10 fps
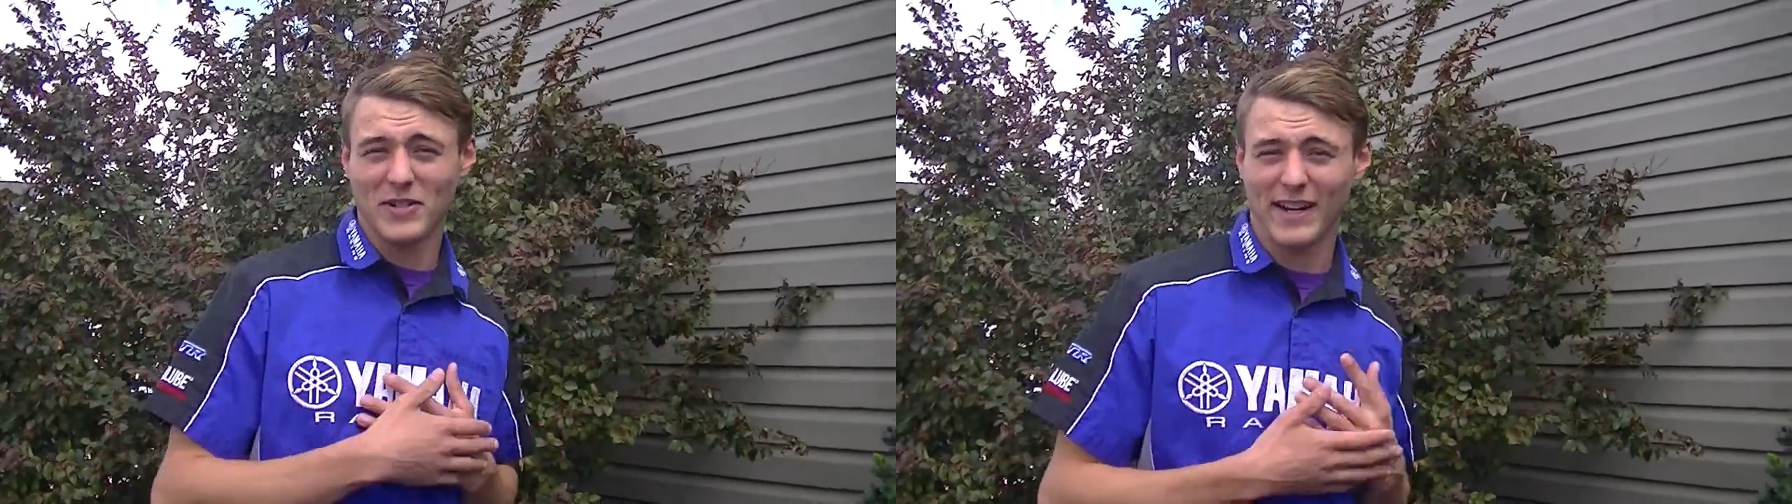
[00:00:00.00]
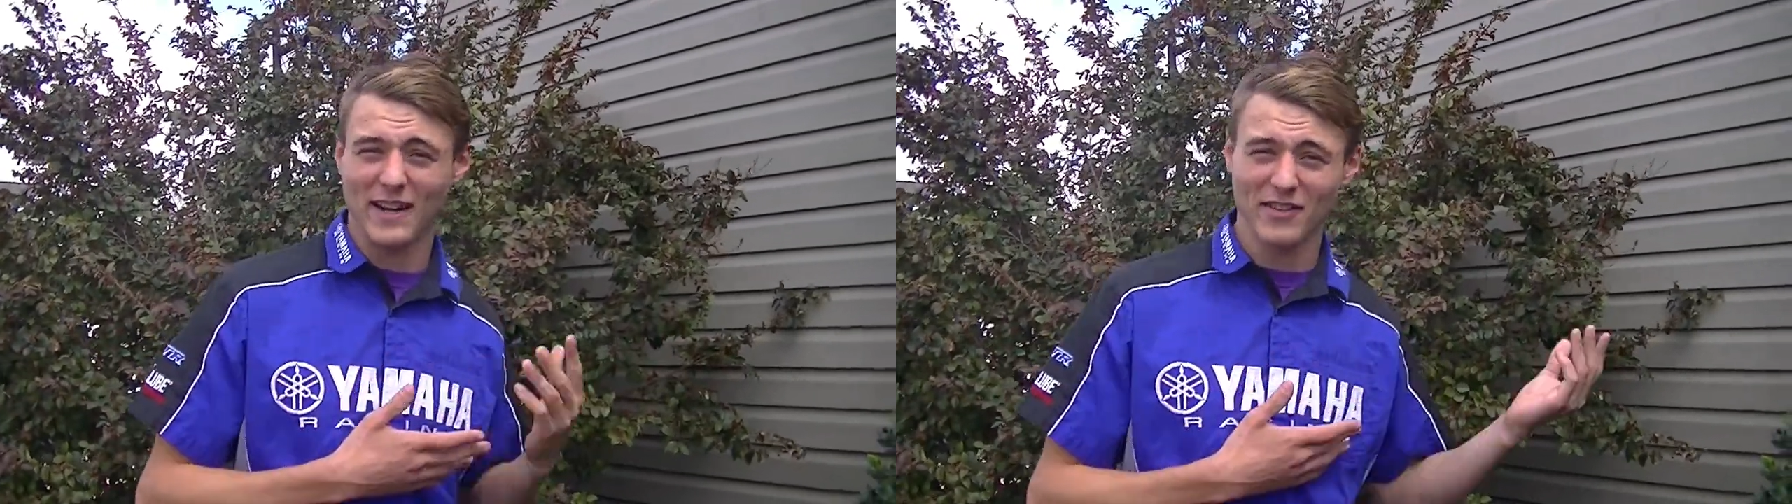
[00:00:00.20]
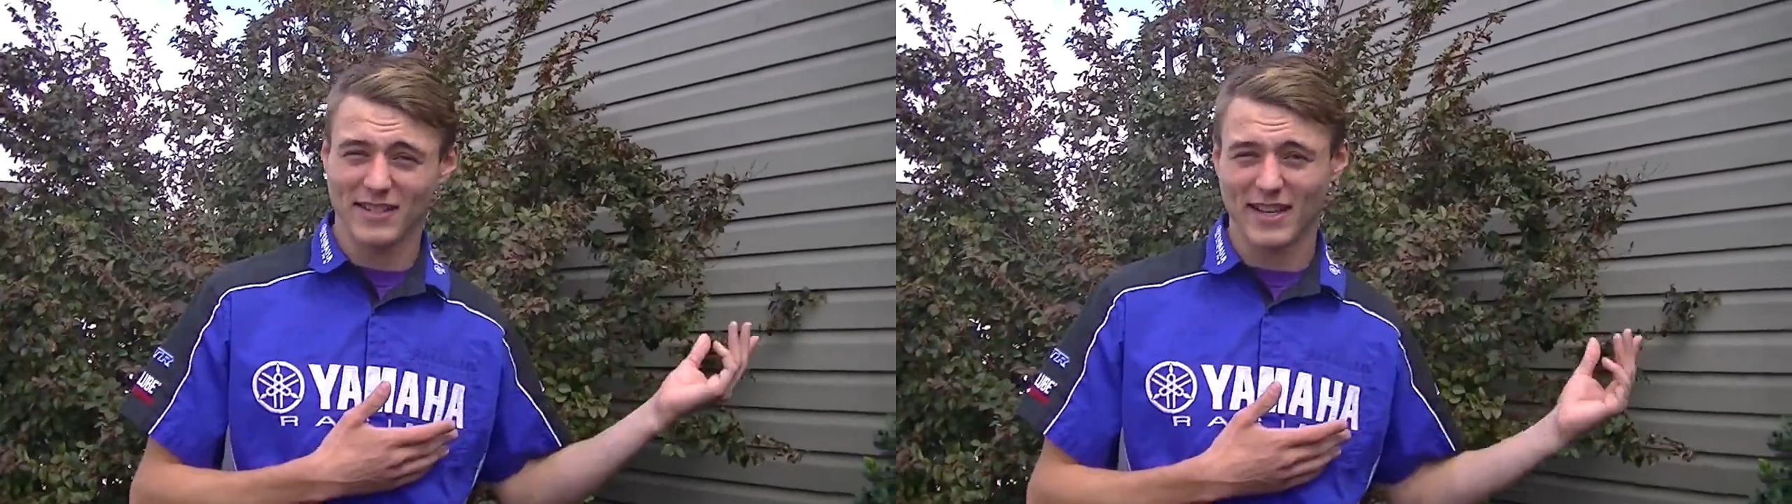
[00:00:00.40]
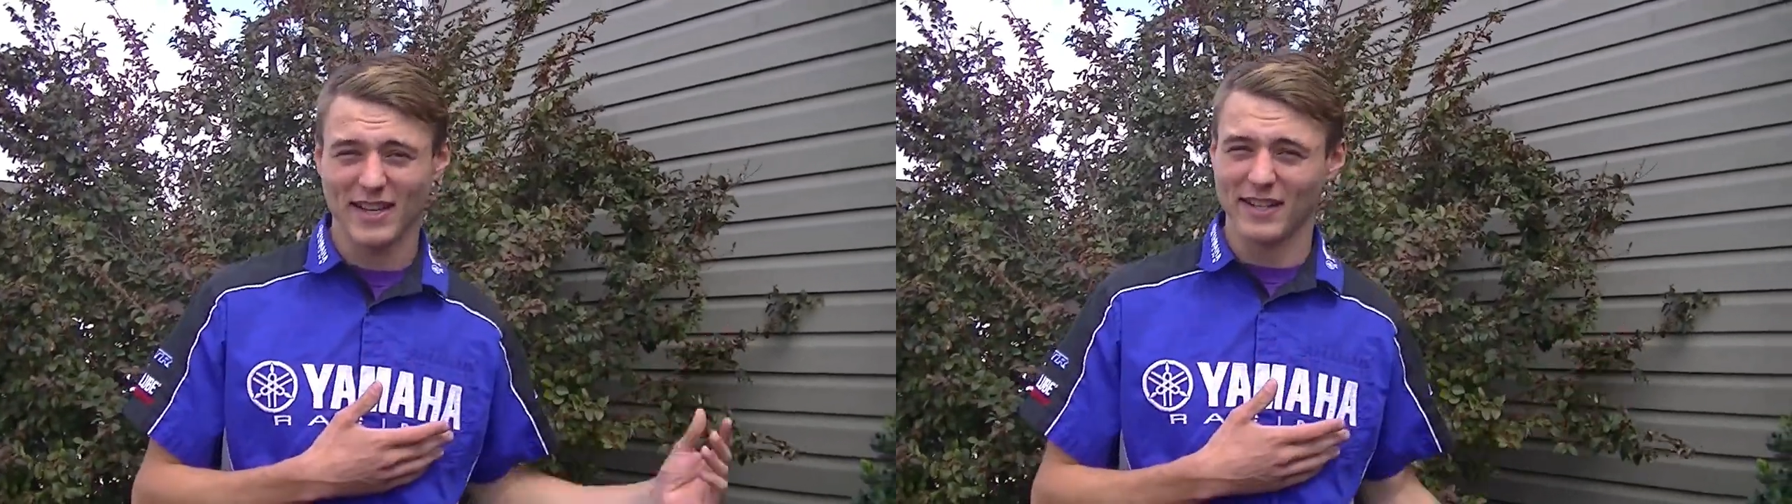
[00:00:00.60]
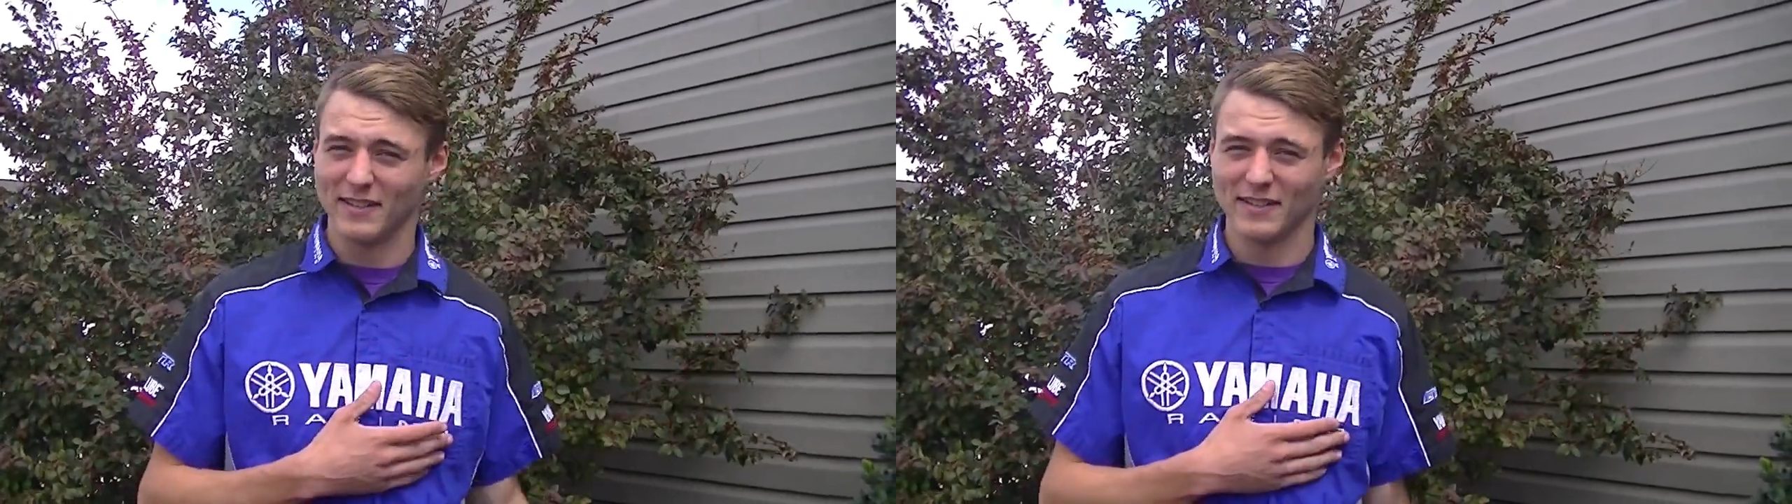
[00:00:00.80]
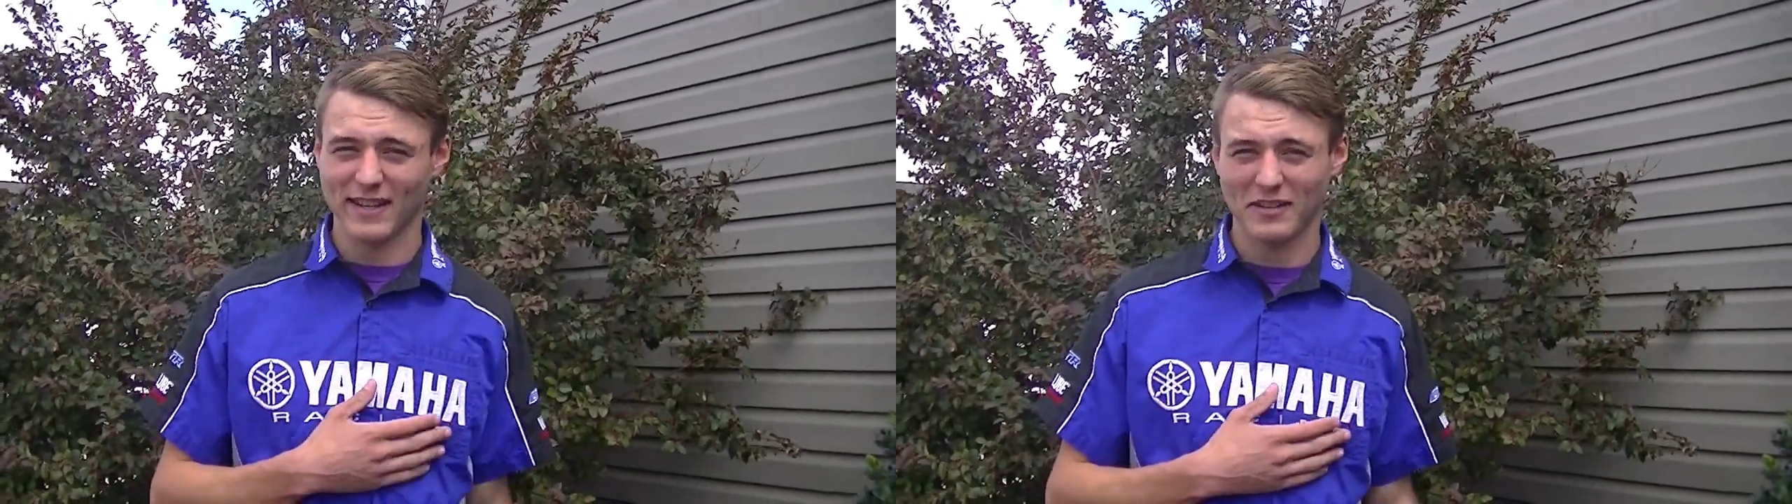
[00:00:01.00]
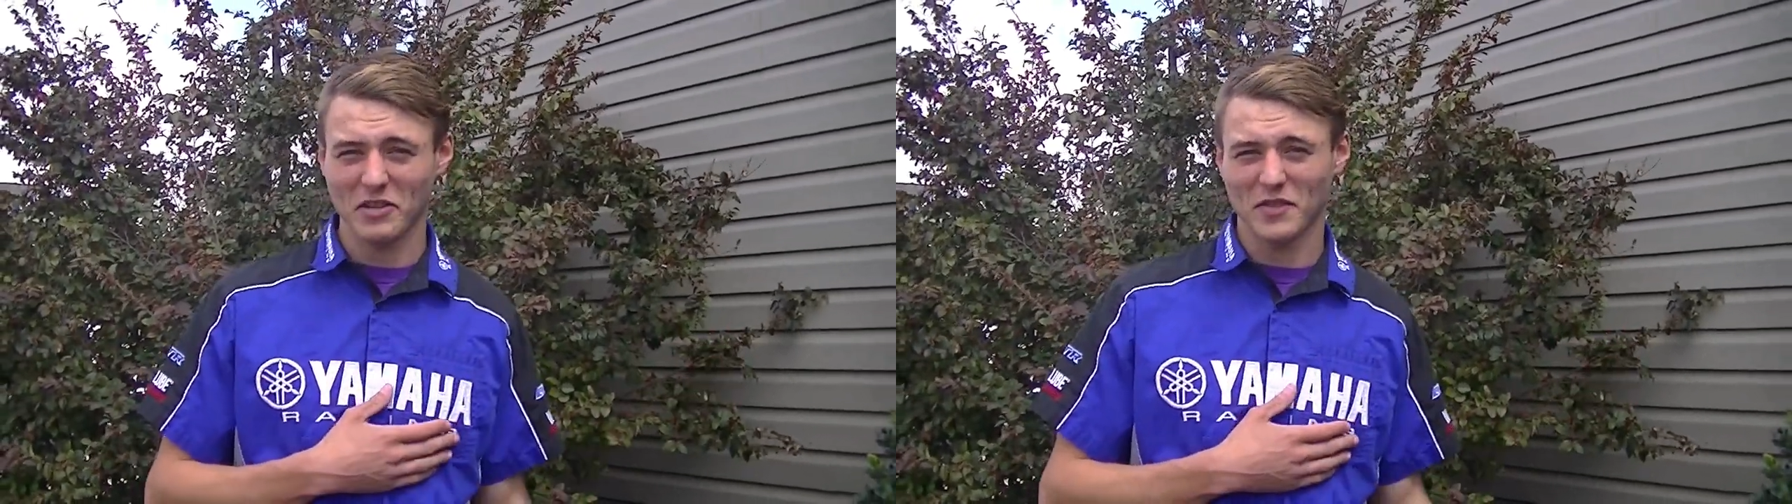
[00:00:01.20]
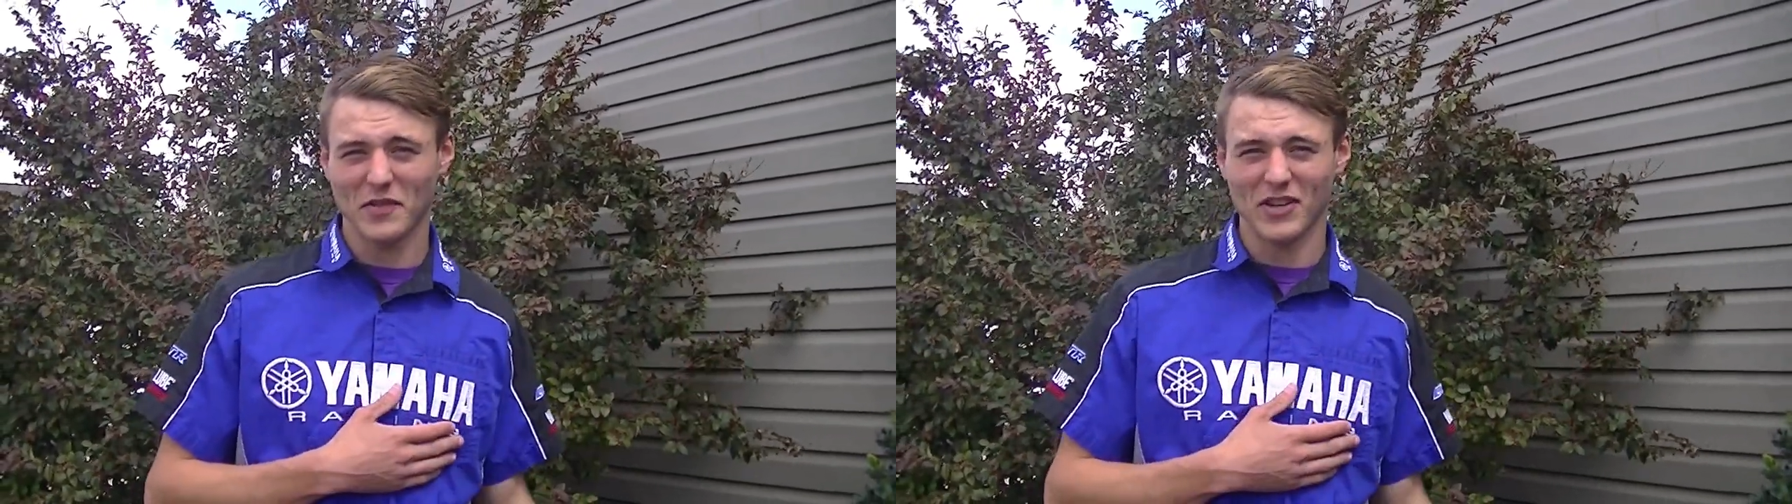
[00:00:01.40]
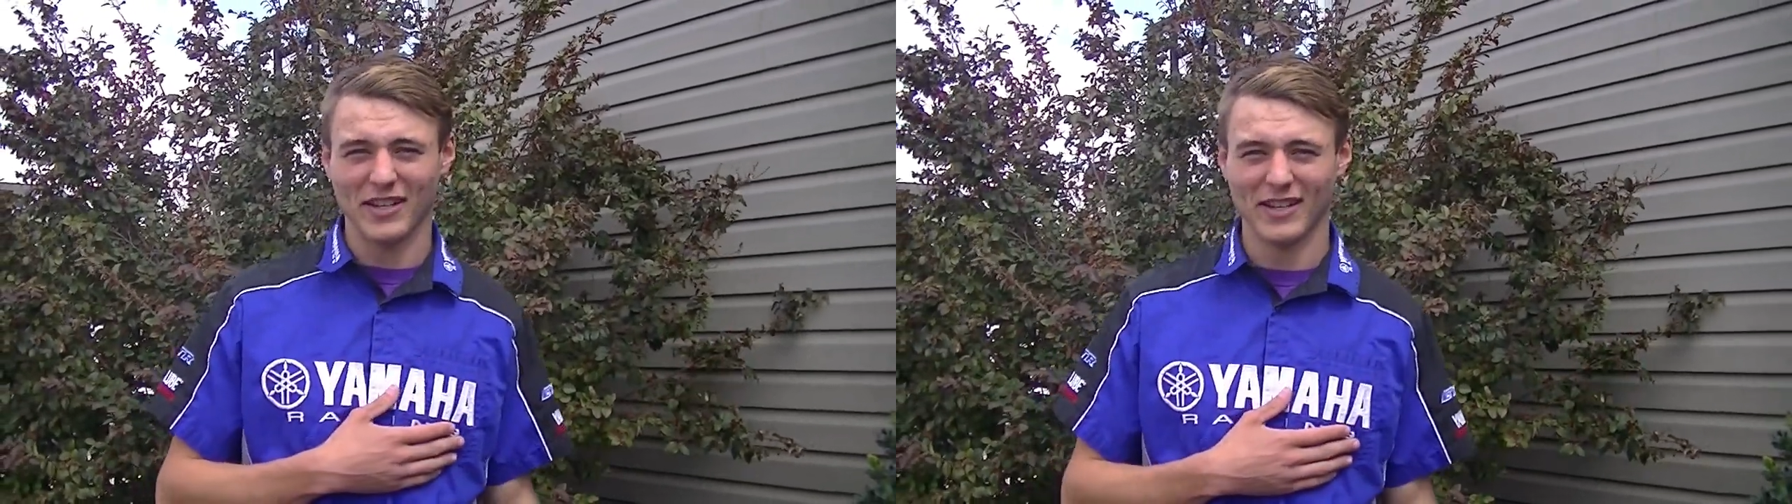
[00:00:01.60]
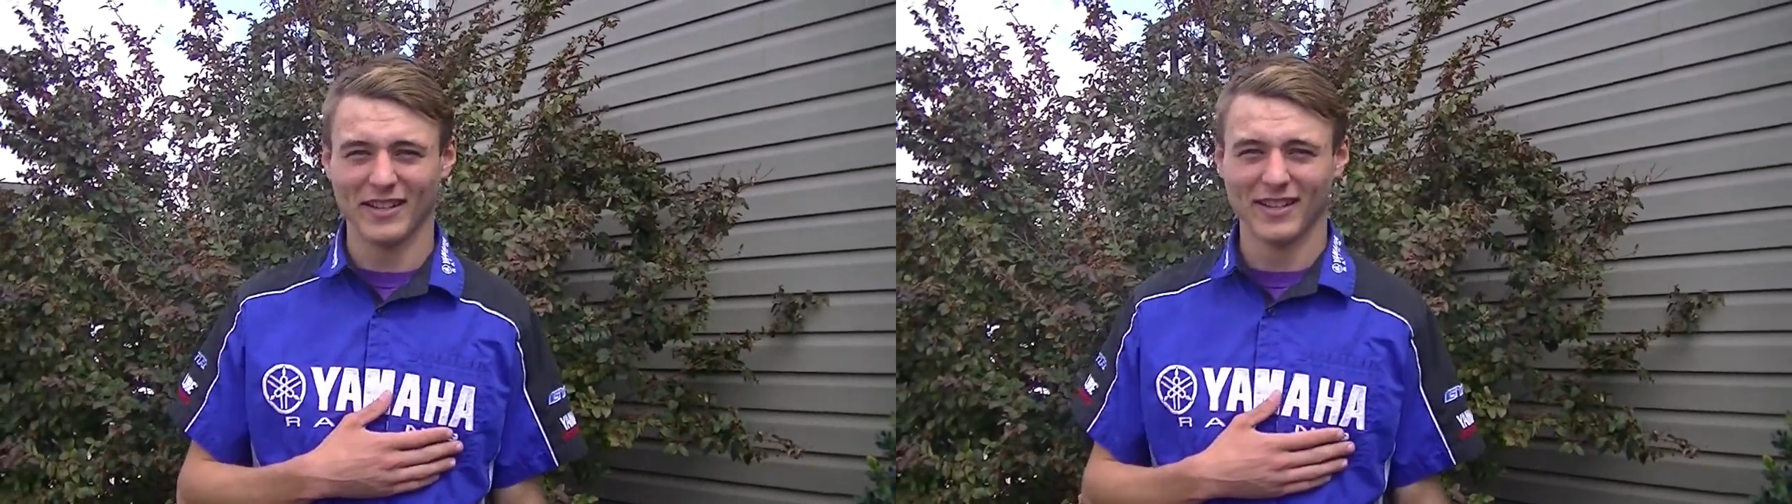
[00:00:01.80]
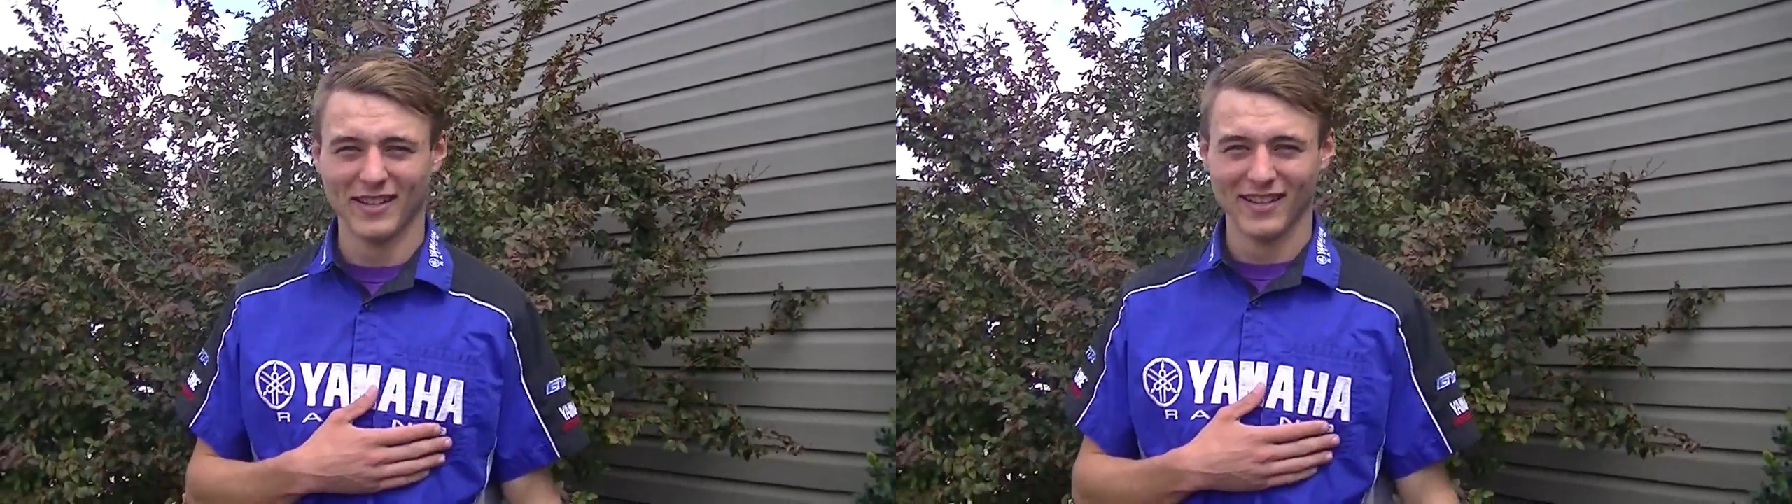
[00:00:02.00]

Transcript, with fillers: check out this kid. He looks funny.